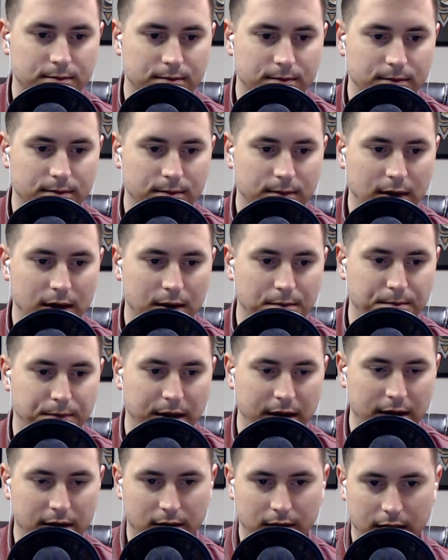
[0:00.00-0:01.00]

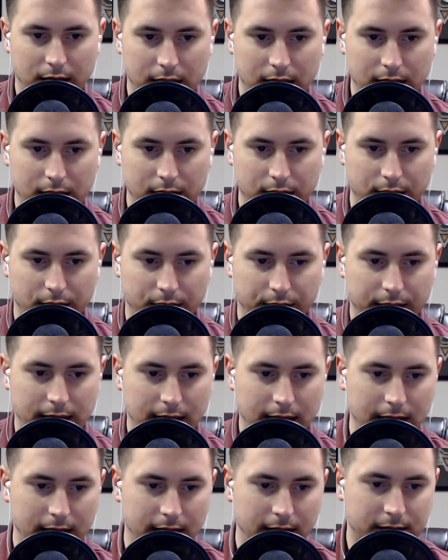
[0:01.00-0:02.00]
but you know, it, it's
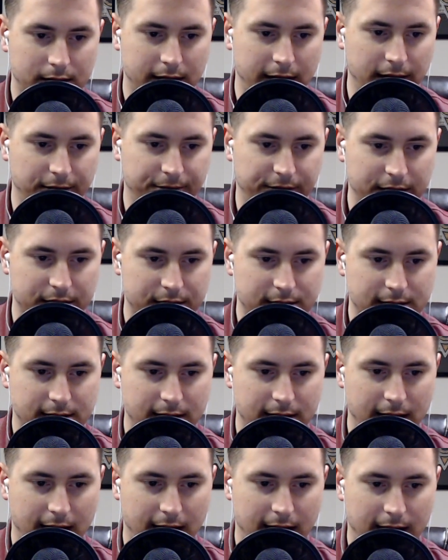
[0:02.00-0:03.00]
kind of this
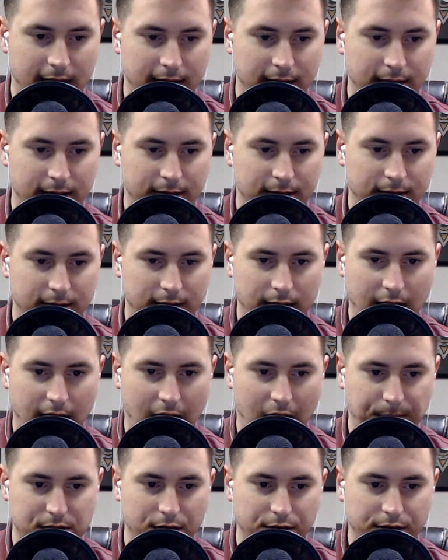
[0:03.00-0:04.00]
uh, episode
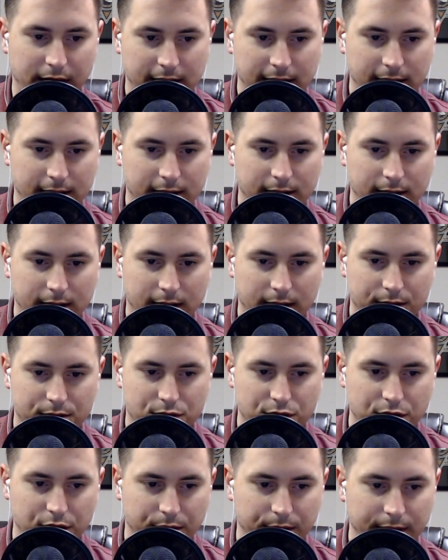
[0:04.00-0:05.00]
that he is
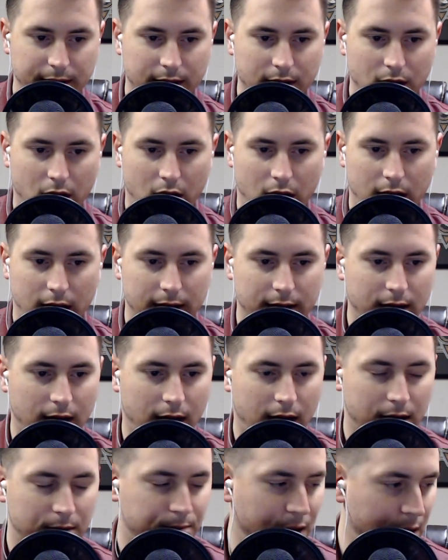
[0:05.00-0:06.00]
doing on
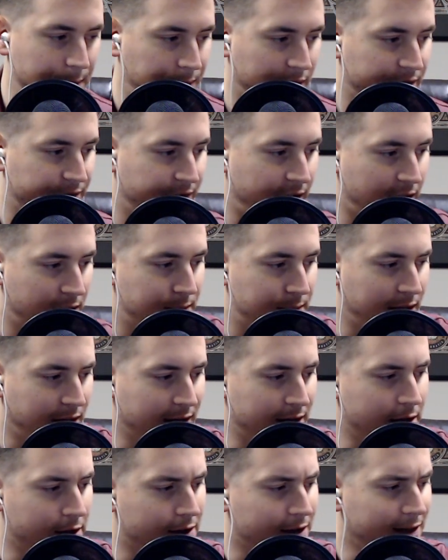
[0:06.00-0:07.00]
on papal
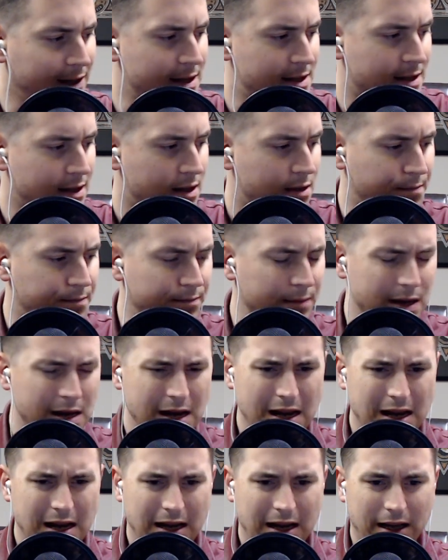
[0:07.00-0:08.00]
infallibility, or at least it's.
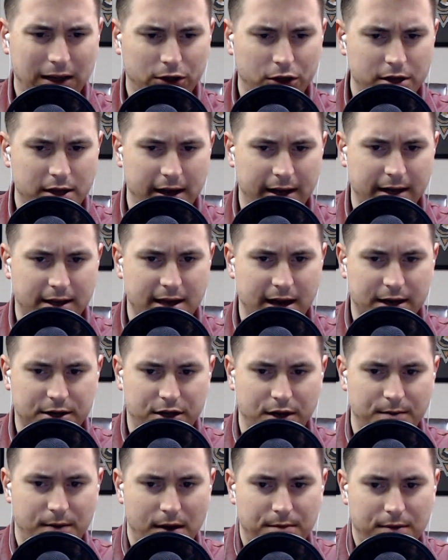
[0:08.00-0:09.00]
It looks like it's
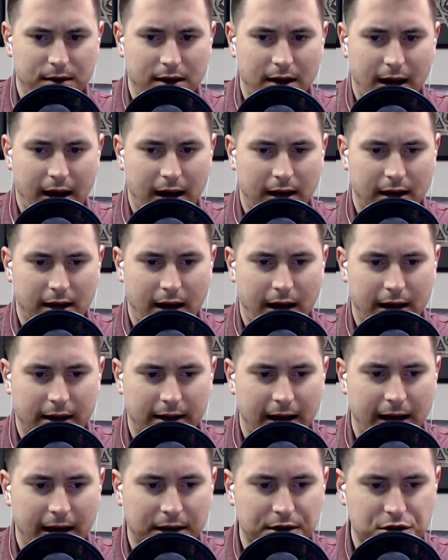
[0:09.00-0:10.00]
actually might be a
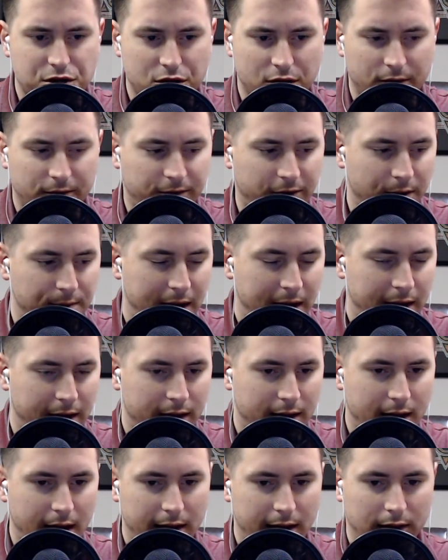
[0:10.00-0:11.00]
an excerpt from
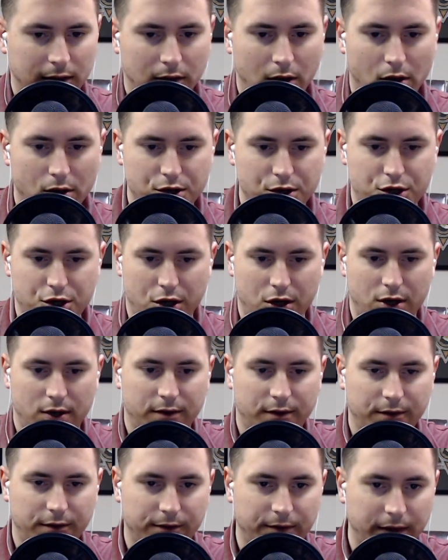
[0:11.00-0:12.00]
a a
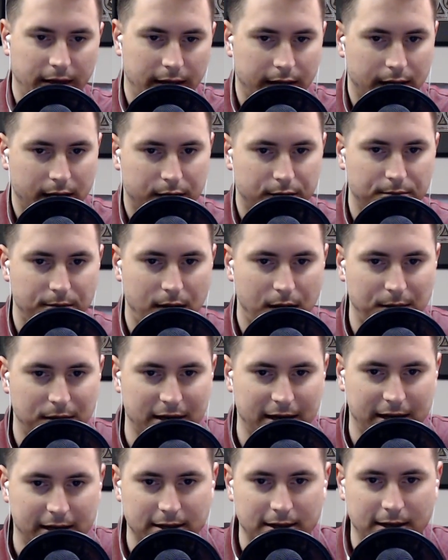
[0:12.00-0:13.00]
larger video maybe
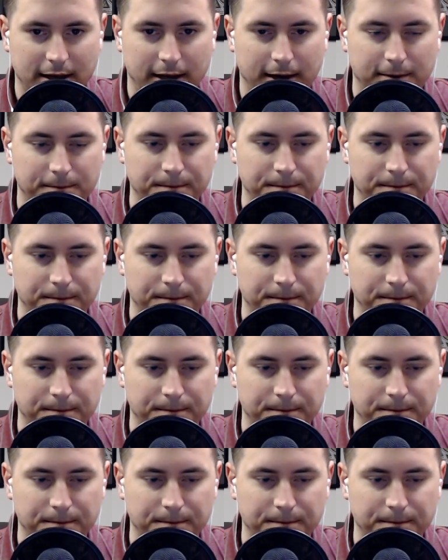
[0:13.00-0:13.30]
that he did,